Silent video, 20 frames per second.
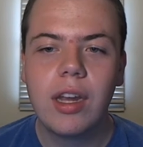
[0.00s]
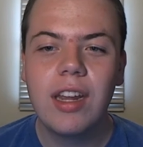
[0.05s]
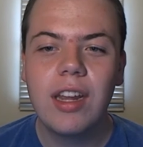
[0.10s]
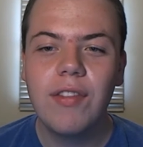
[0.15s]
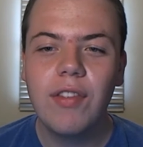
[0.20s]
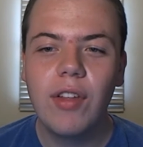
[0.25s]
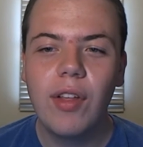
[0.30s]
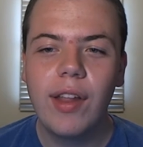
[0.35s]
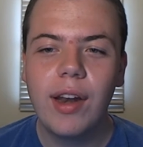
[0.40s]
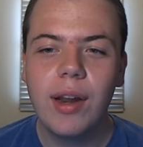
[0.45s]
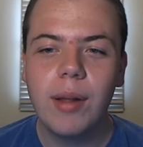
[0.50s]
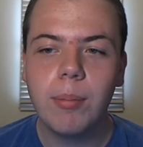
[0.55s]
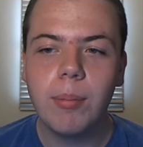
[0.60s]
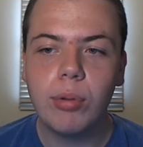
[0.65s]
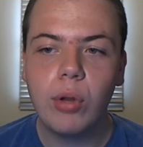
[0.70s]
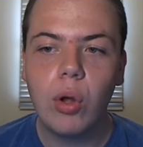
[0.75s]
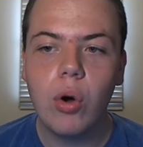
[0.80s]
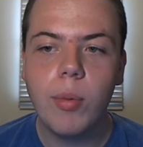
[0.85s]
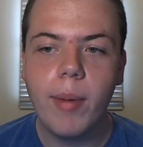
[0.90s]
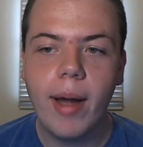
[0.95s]
and even though they didn't
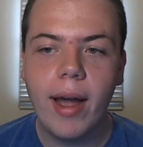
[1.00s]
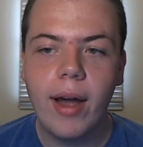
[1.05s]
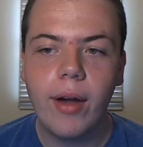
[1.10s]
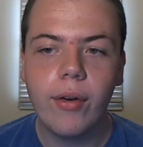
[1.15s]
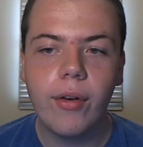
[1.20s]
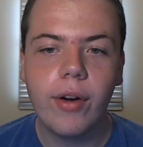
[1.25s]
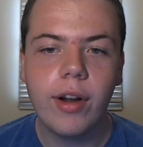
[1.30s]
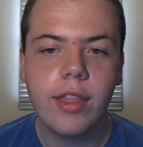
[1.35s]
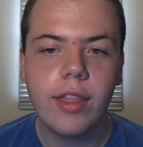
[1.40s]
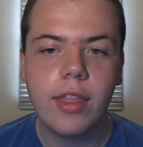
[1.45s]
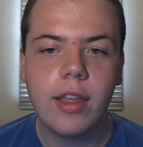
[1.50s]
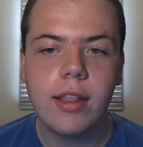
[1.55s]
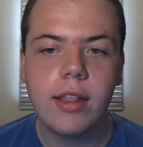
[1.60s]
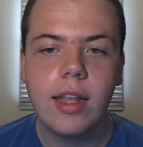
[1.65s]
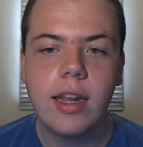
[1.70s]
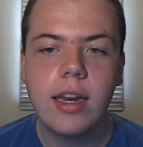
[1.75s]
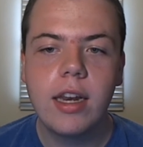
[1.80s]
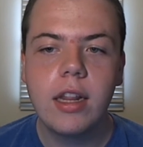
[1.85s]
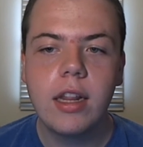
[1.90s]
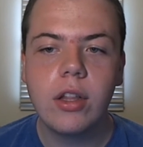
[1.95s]
blow them out or anything,
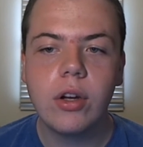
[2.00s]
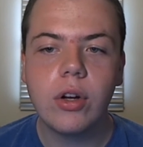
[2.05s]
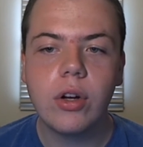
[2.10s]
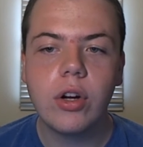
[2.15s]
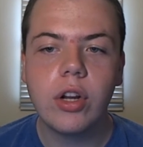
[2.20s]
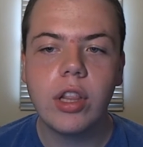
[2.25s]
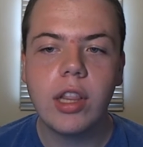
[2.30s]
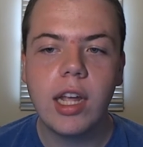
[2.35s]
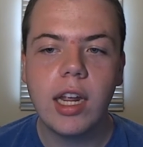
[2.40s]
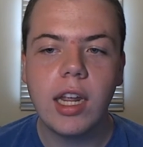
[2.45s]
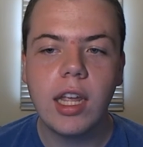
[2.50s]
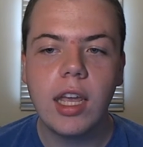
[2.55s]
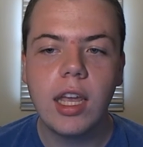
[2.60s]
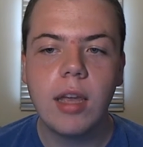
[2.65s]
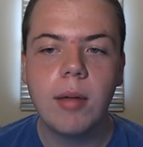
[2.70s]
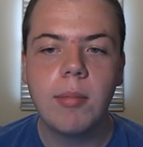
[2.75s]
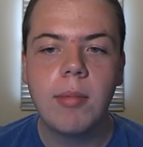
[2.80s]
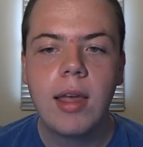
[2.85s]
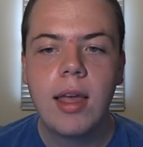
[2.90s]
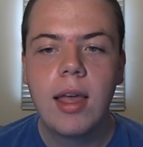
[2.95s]
they did look good in that
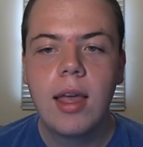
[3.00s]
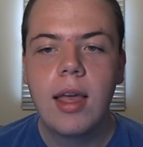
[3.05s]
game.